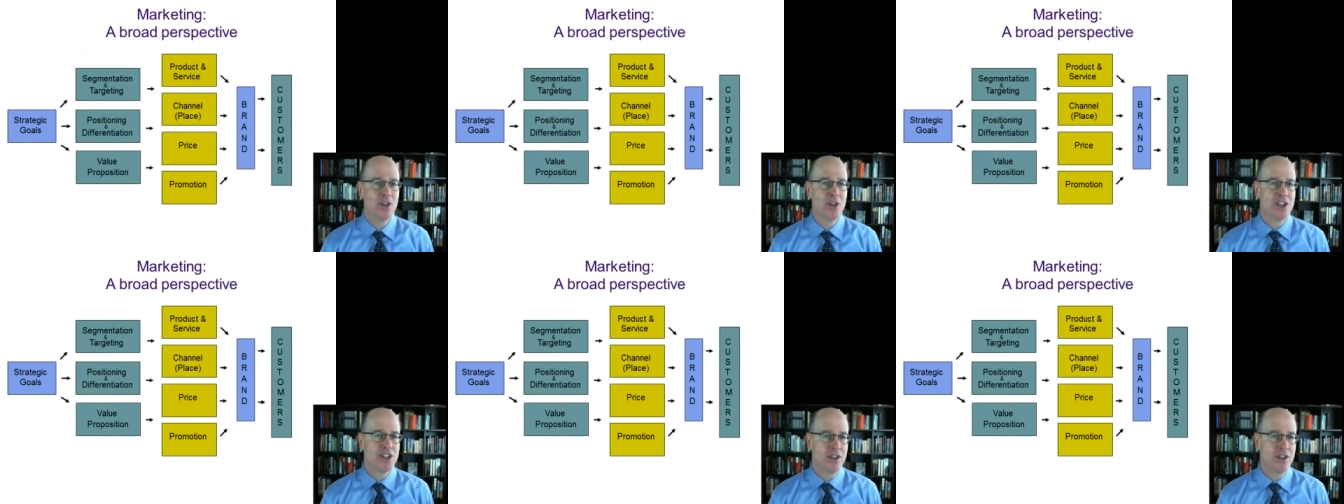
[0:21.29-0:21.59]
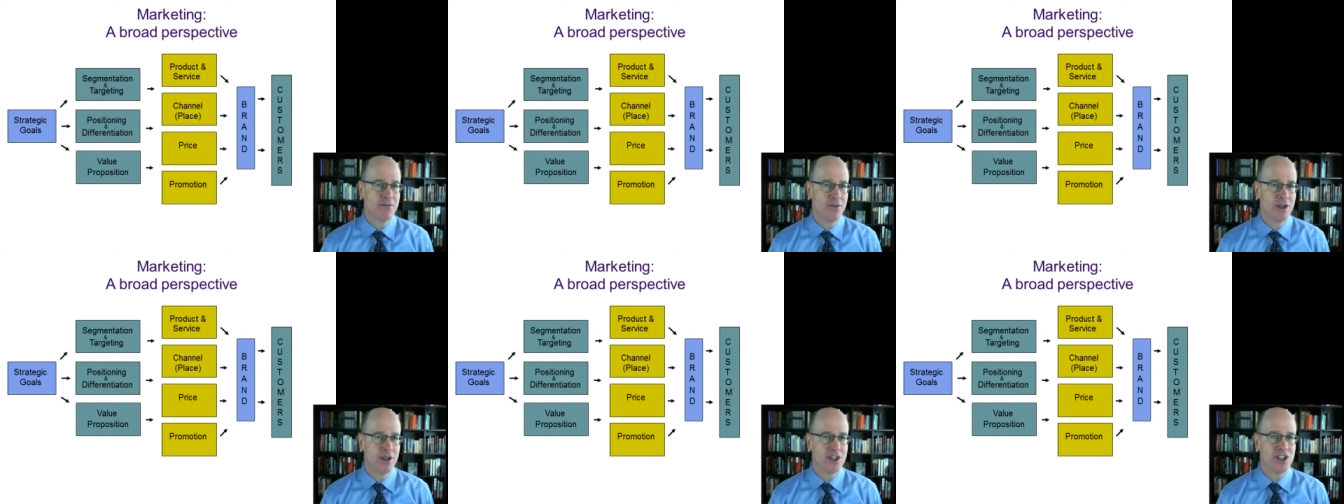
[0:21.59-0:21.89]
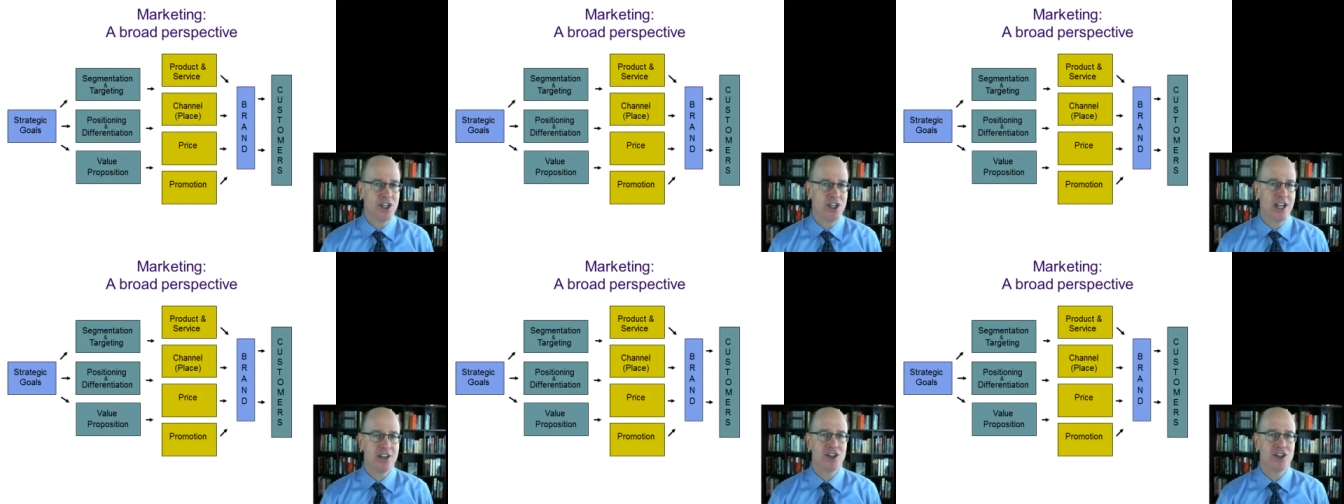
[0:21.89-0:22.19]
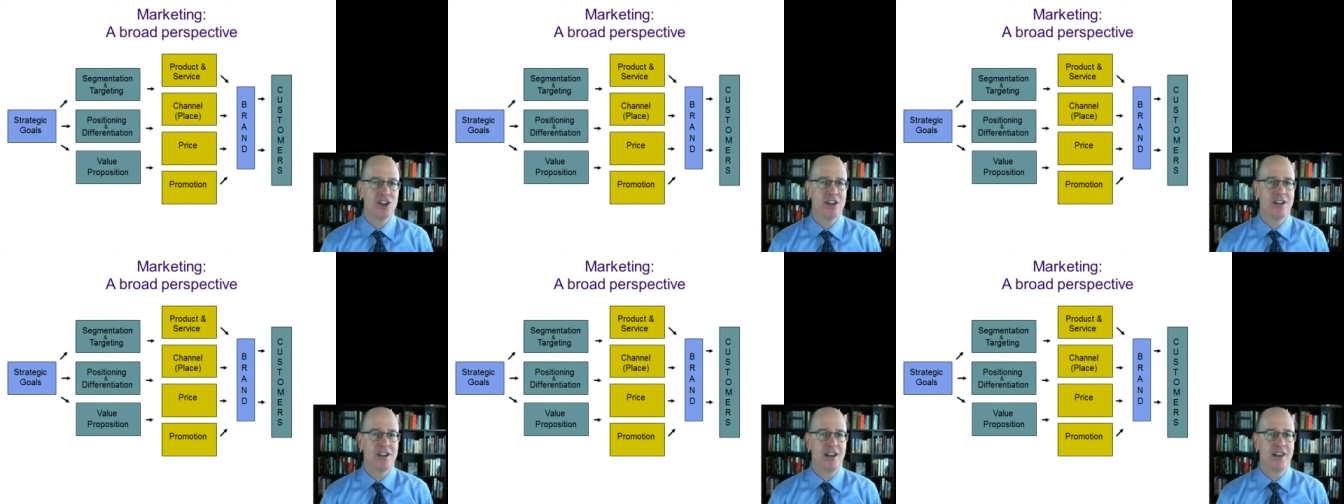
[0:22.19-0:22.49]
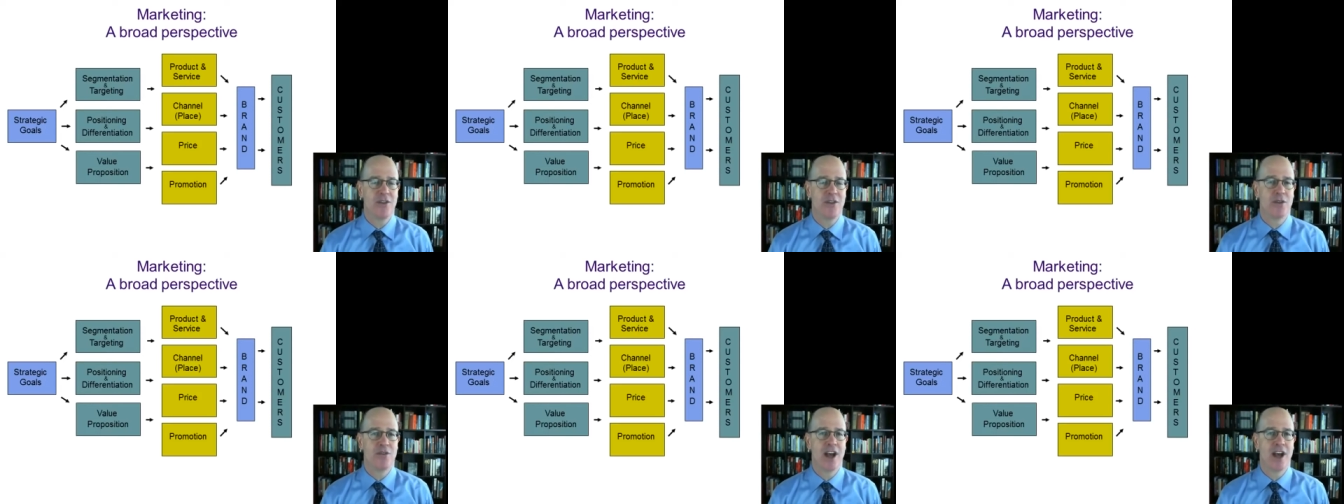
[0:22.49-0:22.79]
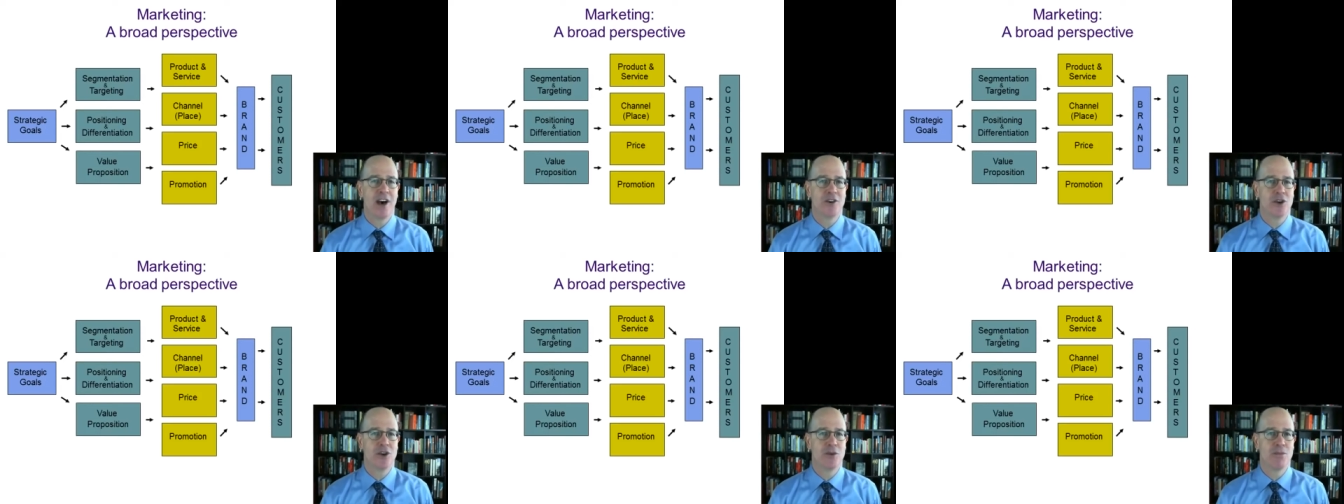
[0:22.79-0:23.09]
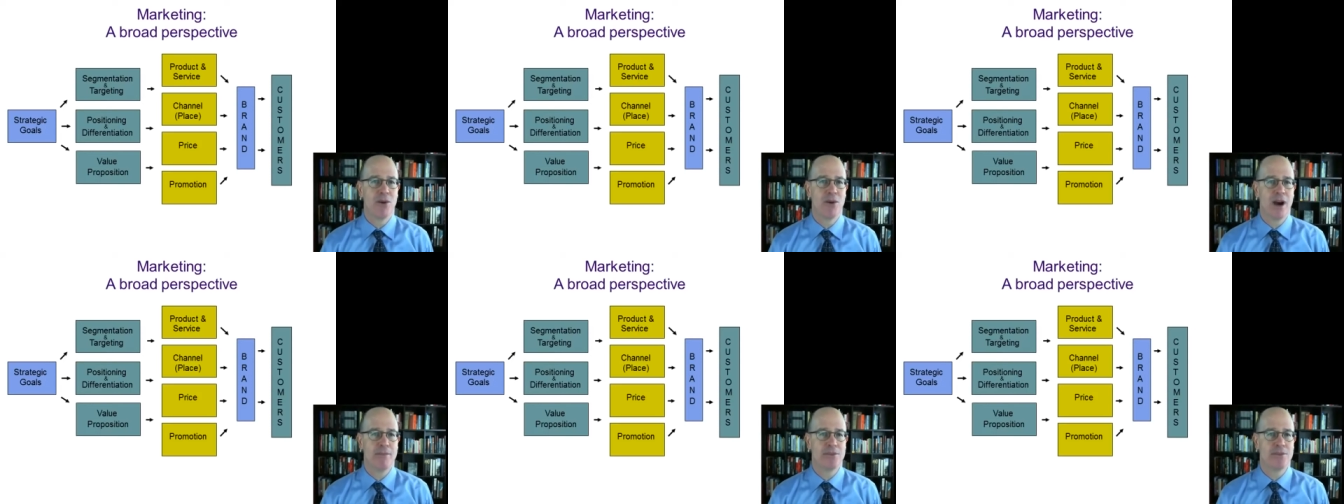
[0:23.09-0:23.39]
differentiation, and the value
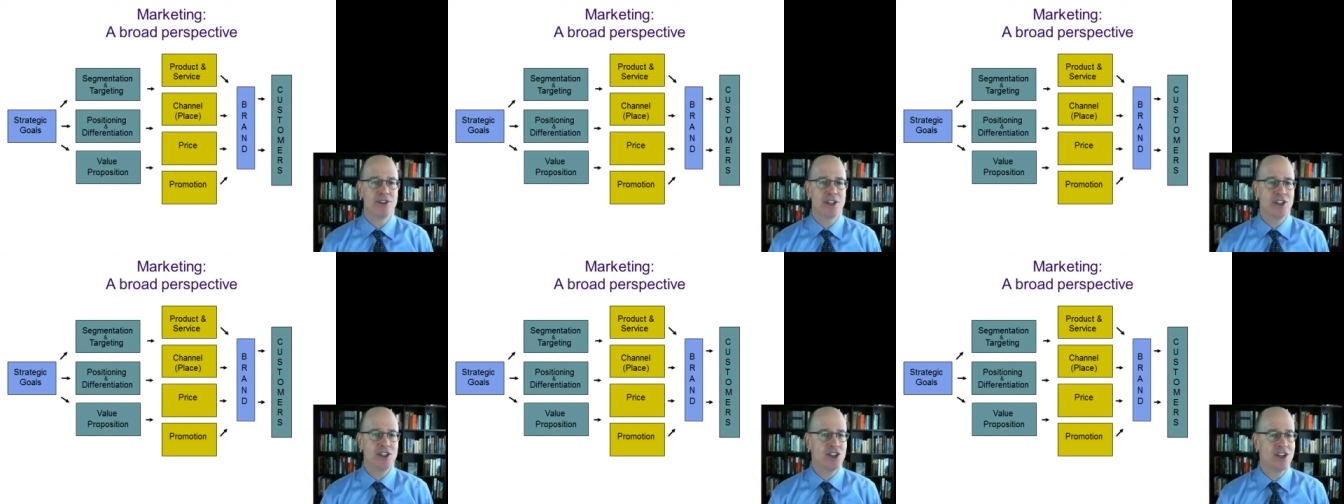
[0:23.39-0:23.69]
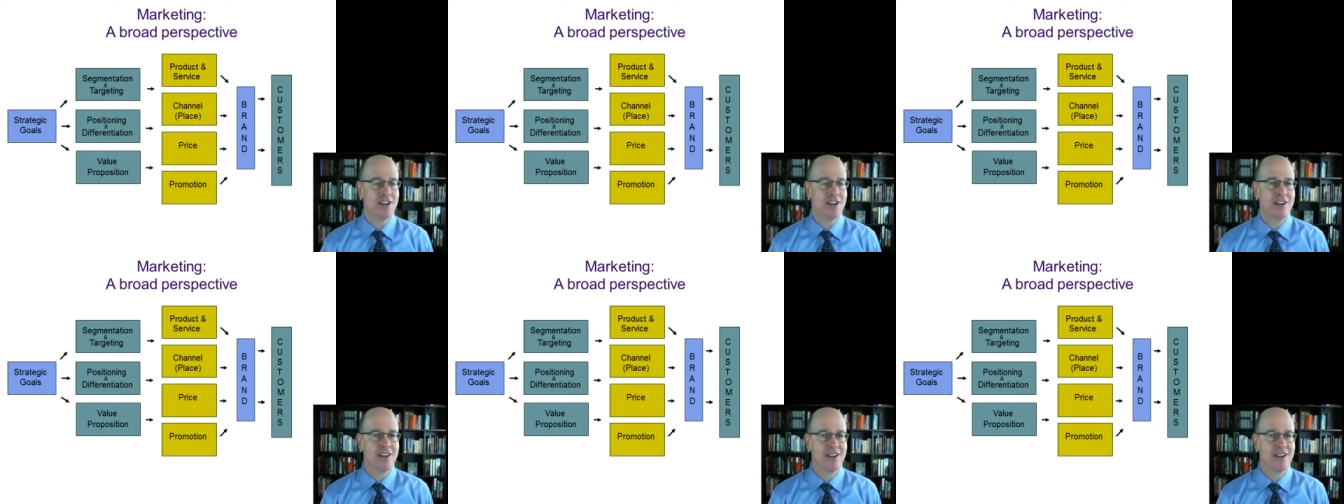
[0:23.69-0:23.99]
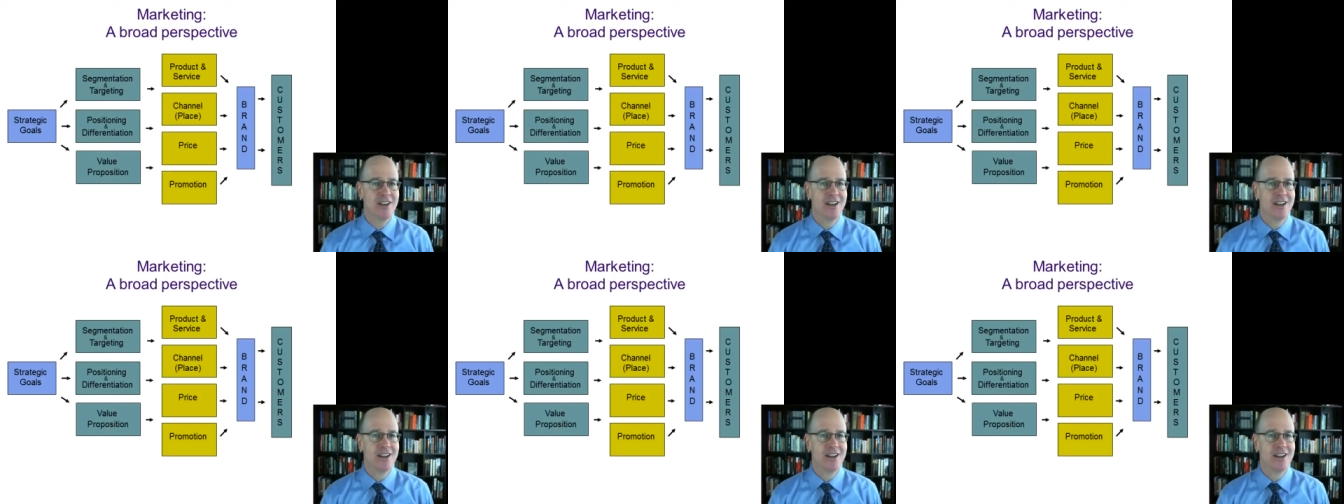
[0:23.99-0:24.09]
proposition,